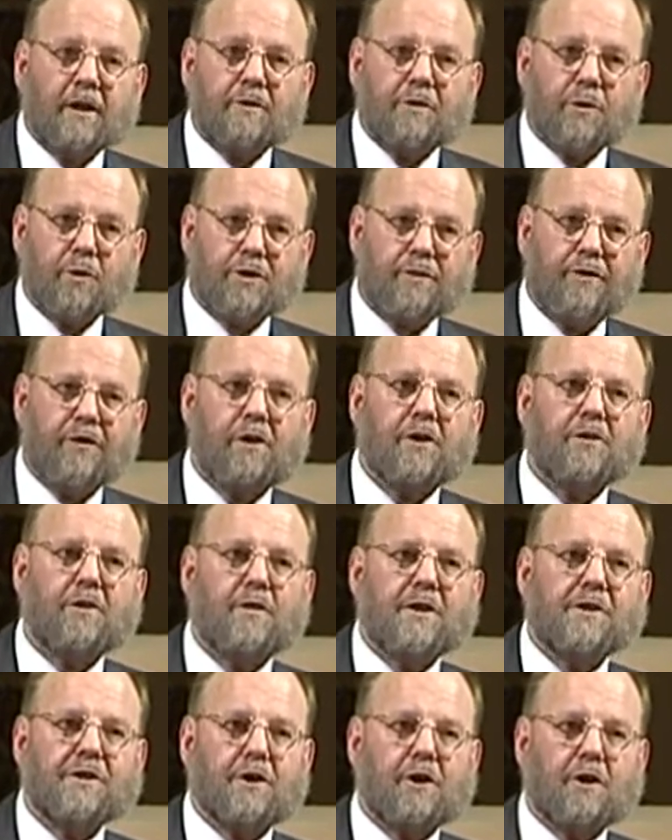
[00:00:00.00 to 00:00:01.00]
there was further
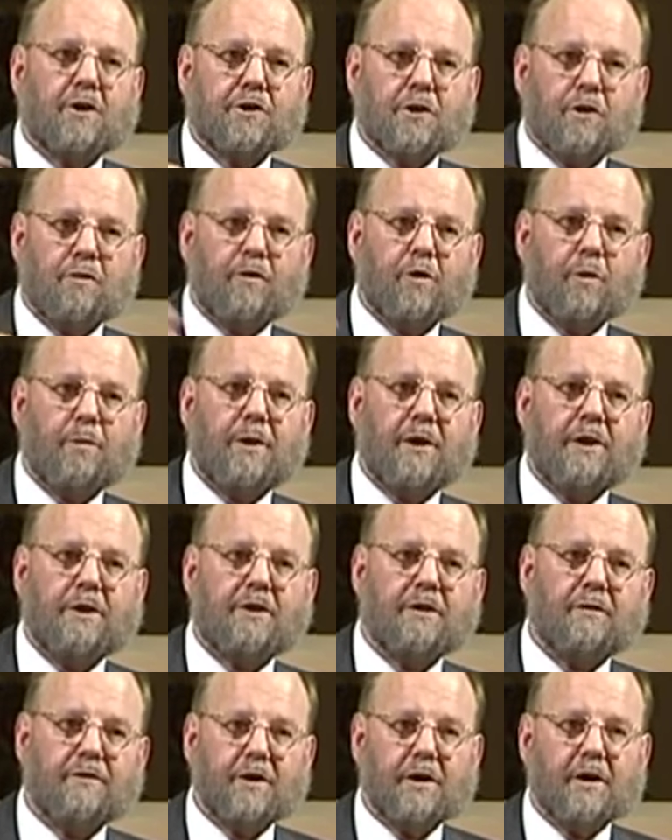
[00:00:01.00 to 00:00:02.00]
research over a
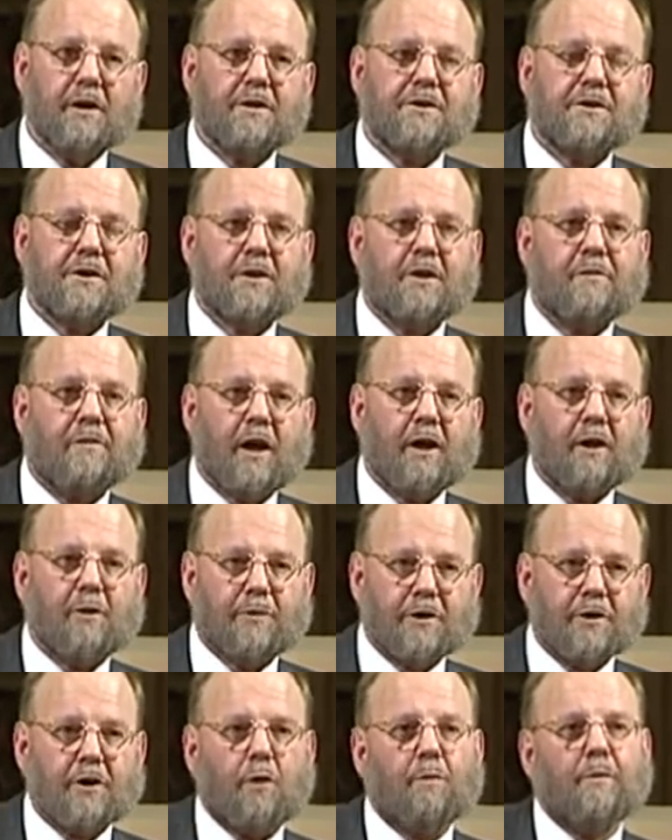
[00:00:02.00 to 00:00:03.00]
period of years to
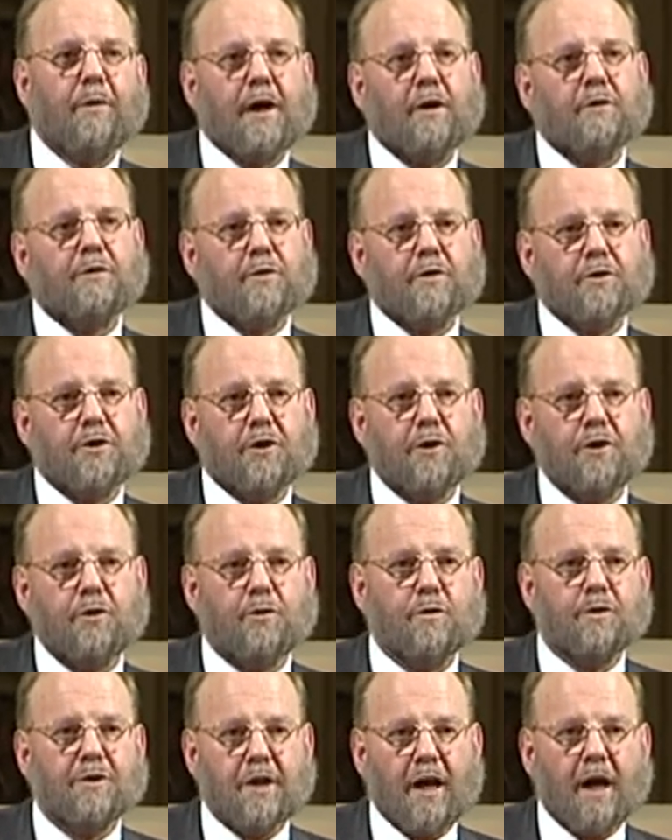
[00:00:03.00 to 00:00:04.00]
develop the compounds which are
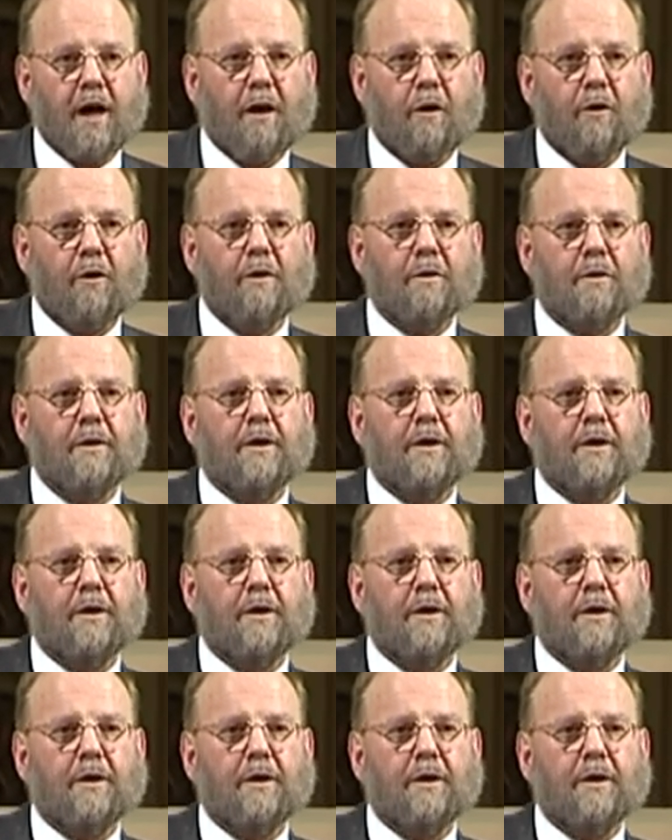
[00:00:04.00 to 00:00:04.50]
used now.